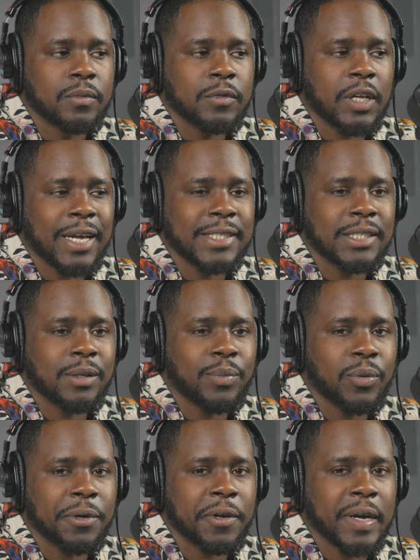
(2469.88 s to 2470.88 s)
Like at some
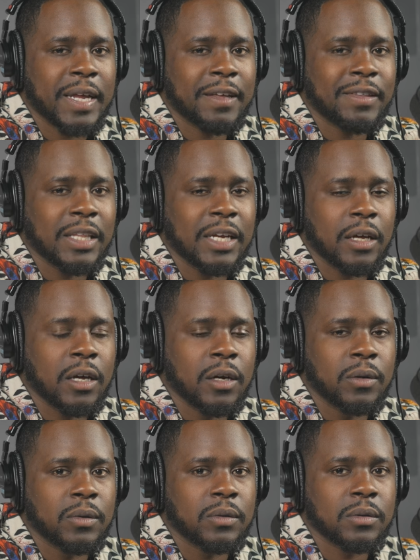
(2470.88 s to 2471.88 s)
point you're gonna have to let it
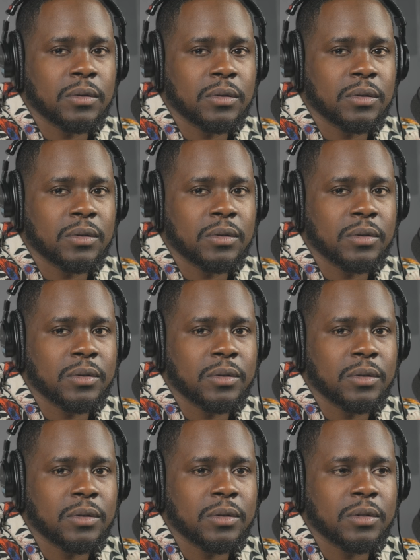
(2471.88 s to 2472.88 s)
go.
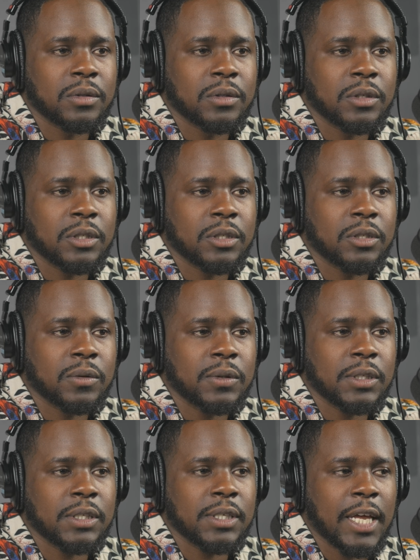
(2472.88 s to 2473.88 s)
Cause as soon as
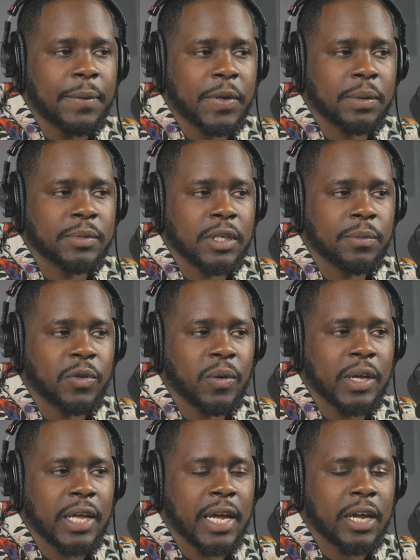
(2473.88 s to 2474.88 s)
his name comes up, you
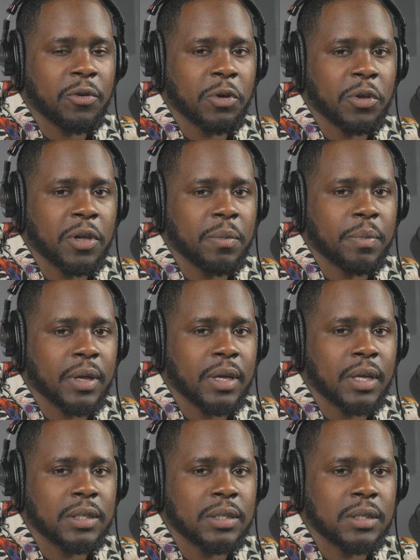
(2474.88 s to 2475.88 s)
get angry, you get
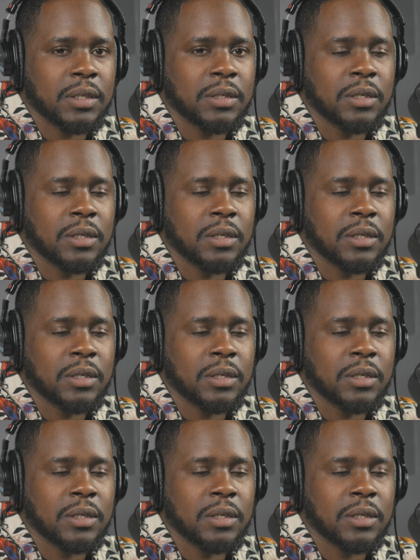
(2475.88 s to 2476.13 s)
pissed.